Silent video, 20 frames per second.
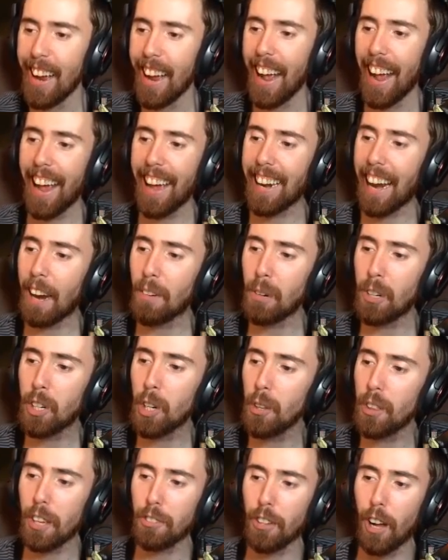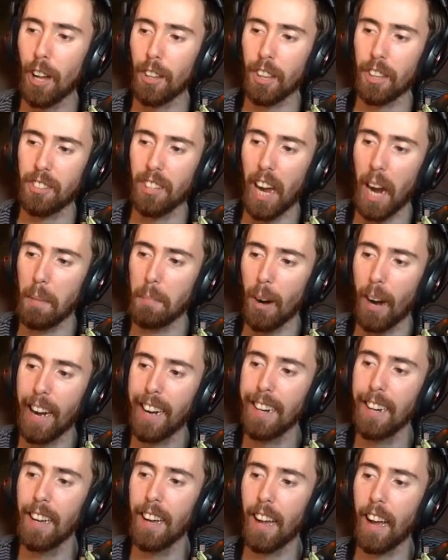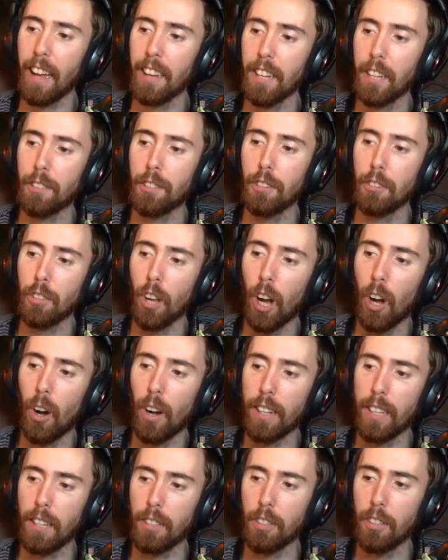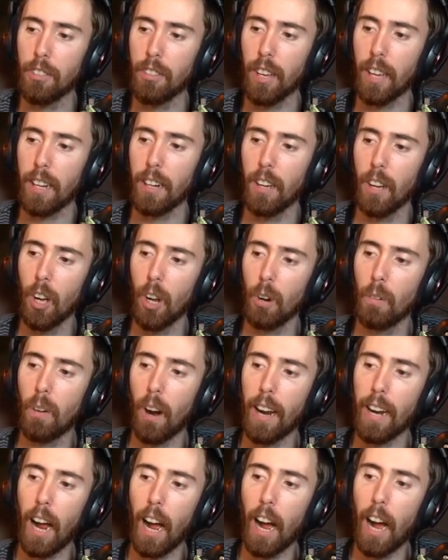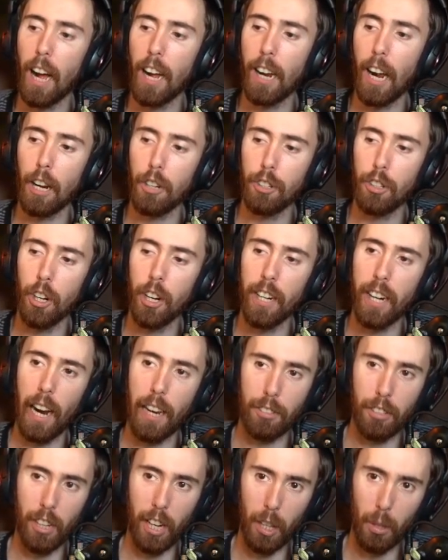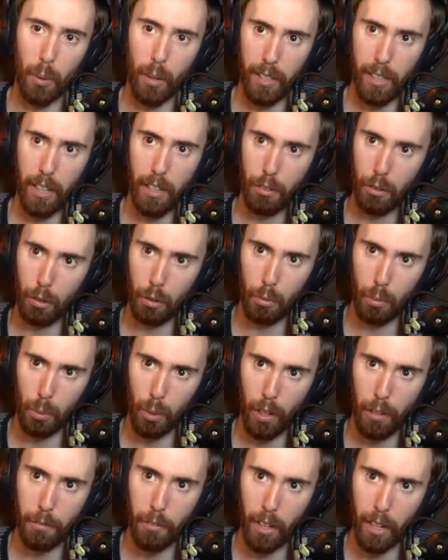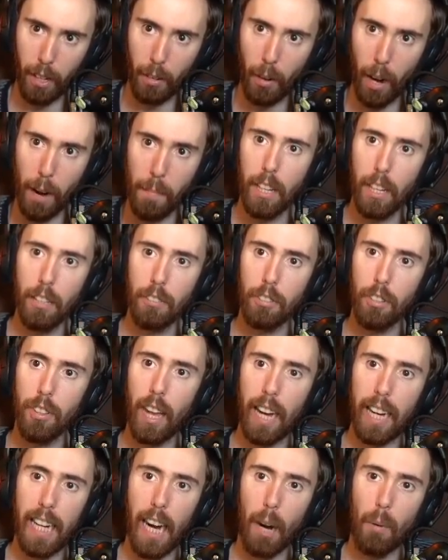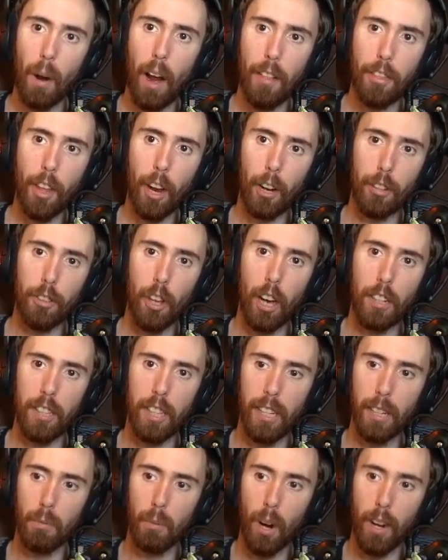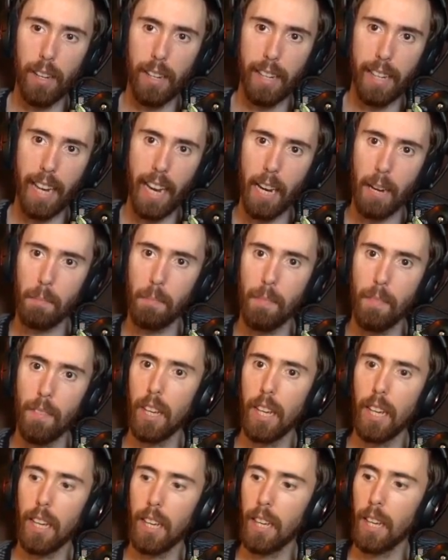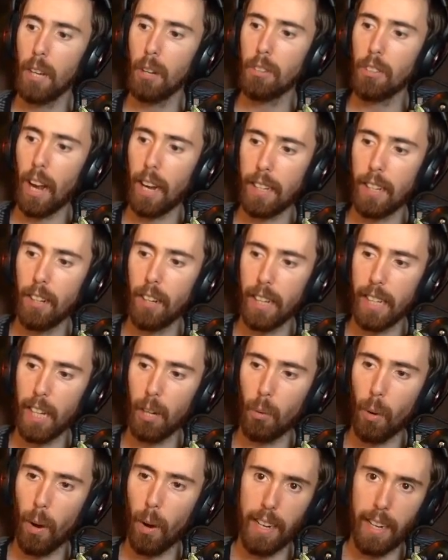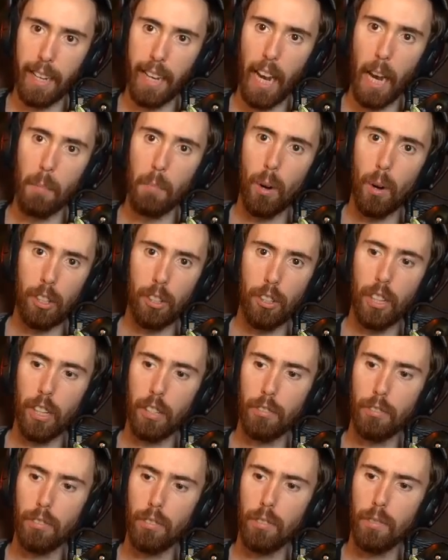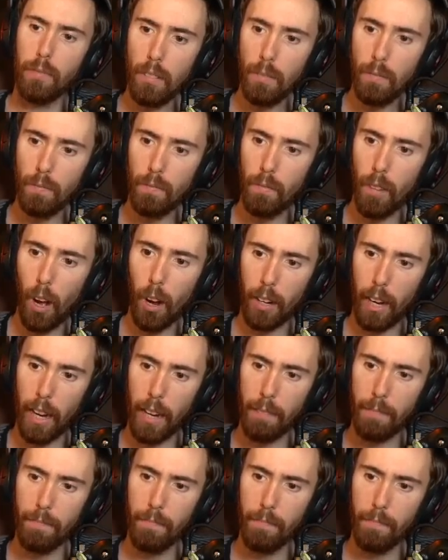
and I would do this all the time, right? And this is all, this is it, right? I, will show you guys another one because this is really funny, right? See, that guy right there thought that he ran the game. He was acting like he ran the game. Watch this, okay?